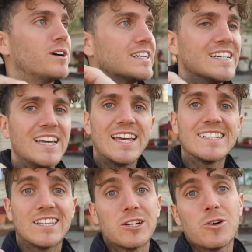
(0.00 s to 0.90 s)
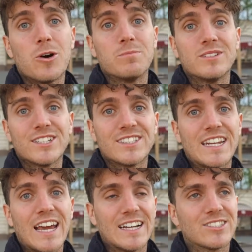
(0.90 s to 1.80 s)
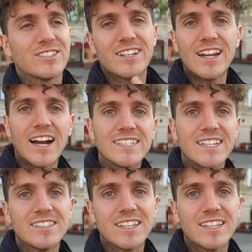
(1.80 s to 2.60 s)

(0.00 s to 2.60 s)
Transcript: one is the Gum just here. So it's a 19th